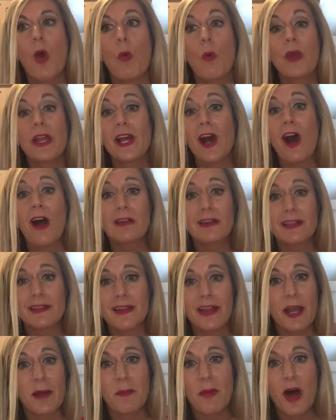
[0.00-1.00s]
we call it
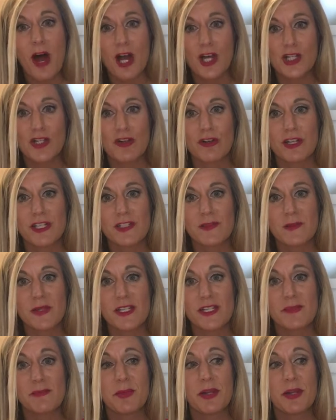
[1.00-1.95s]
like a Posh Christmas,